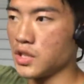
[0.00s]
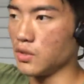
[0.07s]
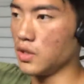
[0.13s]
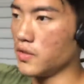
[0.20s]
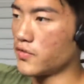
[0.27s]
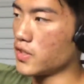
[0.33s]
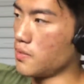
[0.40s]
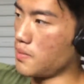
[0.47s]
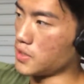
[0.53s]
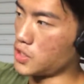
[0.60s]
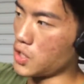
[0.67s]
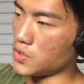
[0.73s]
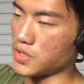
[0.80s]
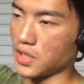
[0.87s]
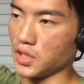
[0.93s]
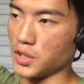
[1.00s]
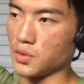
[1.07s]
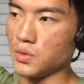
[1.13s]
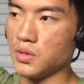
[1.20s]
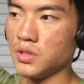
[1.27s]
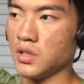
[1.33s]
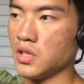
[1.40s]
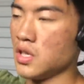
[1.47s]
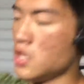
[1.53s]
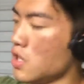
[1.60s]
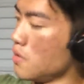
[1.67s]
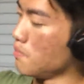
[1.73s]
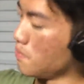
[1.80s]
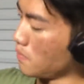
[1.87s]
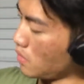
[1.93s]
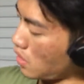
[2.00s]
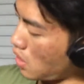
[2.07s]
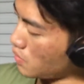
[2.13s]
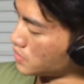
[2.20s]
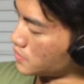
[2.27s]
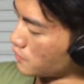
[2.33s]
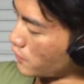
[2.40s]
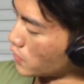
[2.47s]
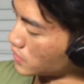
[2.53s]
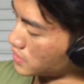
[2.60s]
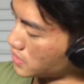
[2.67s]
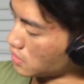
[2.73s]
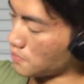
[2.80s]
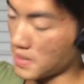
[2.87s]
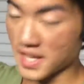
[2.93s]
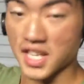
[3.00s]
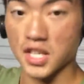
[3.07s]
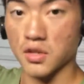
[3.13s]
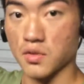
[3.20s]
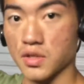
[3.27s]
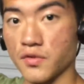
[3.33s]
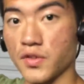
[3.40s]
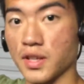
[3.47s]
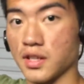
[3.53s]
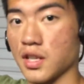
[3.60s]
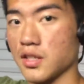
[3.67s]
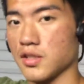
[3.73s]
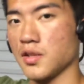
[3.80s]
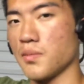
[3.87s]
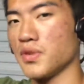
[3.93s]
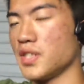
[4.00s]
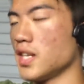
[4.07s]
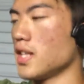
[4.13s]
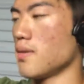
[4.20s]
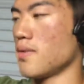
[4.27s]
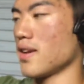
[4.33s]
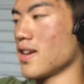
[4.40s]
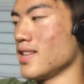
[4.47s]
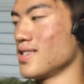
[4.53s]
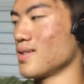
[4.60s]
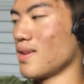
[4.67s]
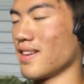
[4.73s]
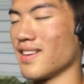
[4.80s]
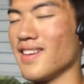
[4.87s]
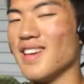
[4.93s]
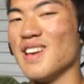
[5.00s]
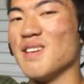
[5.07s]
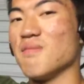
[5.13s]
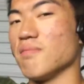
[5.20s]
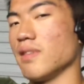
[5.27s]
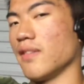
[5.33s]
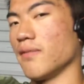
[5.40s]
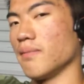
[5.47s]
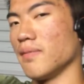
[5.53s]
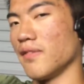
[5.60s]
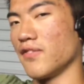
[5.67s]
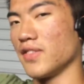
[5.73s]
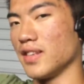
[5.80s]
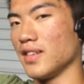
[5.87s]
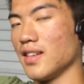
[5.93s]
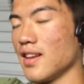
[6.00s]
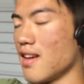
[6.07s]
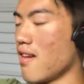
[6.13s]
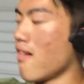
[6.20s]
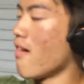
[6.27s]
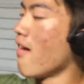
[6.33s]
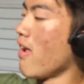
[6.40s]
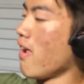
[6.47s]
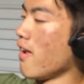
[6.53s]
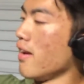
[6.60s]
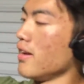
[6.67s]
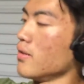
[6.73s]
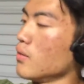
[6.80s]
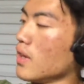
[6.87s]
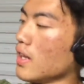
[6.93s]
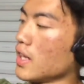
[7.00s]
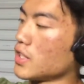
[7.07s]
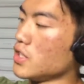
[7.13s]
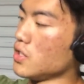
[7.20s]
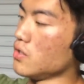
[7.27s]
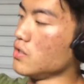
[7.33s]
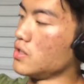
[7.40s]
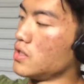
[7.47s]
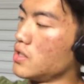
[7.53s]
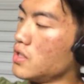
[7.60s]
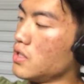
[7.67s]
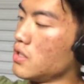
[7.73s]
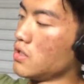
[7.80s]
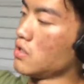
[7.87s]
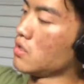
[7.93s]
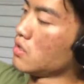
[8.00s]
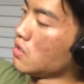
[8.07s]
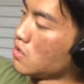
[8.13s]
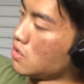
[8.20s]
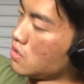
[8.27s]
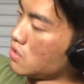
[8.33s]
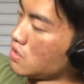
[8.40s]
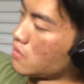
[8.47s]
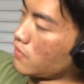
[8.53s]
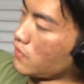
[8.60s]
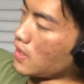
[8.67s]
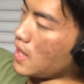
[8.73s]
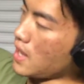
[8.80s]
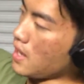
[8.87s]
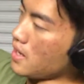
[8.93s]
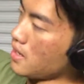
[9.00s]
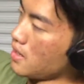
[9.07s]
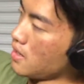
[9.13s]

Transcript: lift up my toes a little, always focusing on my heels, so pretend that my hand is like my feet. What I like to do is just flat,